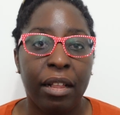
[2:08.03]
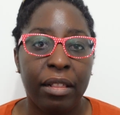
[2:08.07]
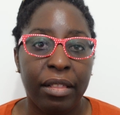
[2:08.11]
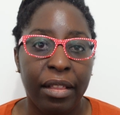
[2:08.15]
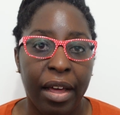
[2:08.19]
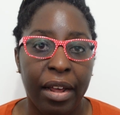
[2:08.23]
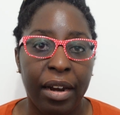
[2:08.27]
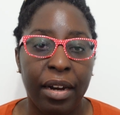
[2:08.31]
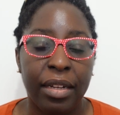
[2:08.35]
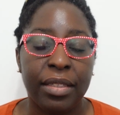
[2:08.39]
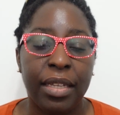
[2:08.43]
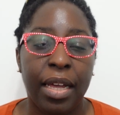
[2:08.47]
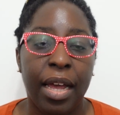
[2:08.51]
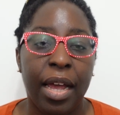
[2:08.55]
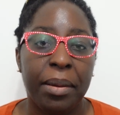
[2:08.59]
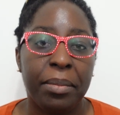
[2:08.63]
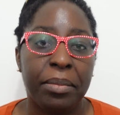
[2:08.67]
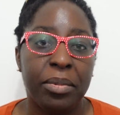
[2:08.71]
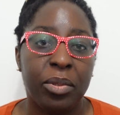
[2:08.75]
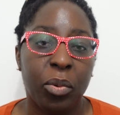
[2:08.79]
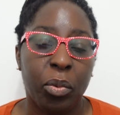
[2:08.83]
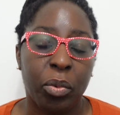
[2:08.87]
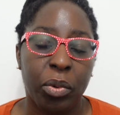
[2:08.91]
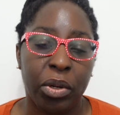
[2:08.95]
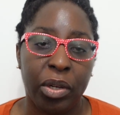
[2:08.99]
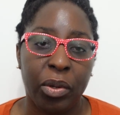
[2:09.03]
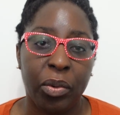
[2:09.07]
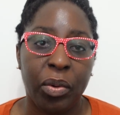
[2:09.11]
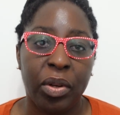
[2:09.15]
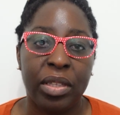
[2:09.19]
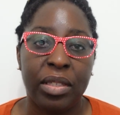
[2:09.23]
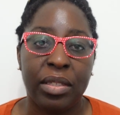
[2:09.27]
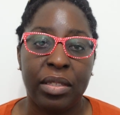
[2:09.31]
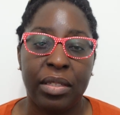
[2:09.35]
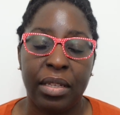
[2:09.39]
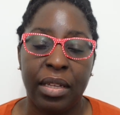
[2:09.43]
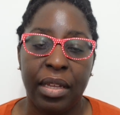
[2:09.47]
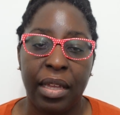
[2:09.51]
a lot of times we're
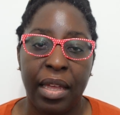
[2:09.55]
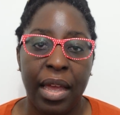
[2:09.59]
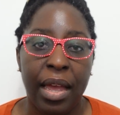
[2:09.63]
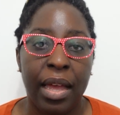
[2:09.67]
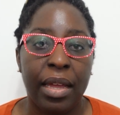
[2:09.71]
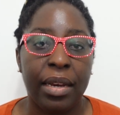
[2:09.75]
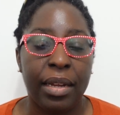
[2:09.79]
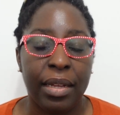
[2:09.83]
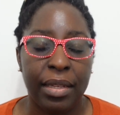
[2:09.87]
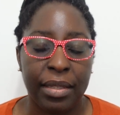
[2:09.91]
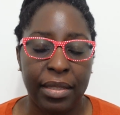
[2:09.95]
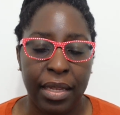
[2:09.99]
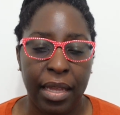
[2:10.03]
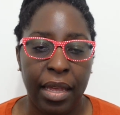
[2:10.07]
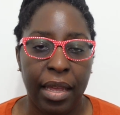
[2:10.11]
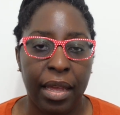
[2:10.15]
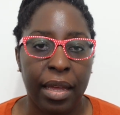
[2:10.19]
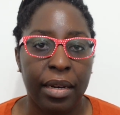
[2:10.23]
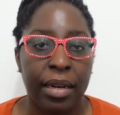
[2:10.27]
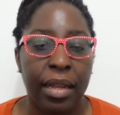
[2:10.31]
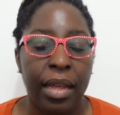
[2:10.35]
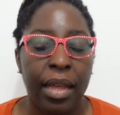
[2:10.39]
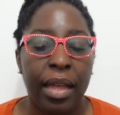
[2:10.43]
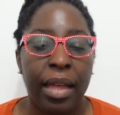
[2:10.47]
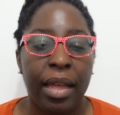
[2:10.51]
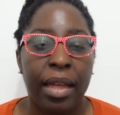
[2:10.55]
going to get a tan.